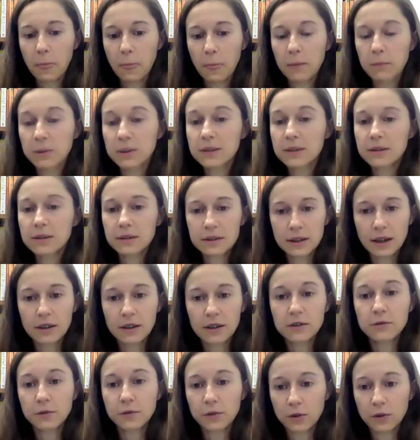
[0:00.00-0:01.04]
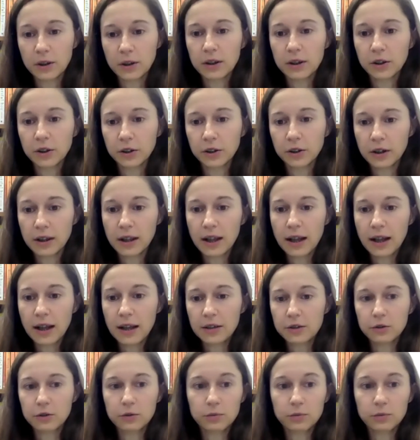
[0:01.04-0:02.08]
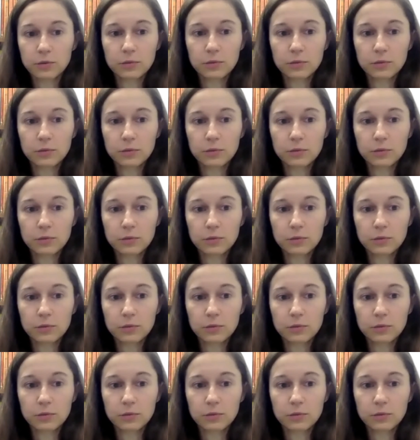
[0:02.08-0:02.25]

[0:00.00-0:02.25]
be successful in your classroom.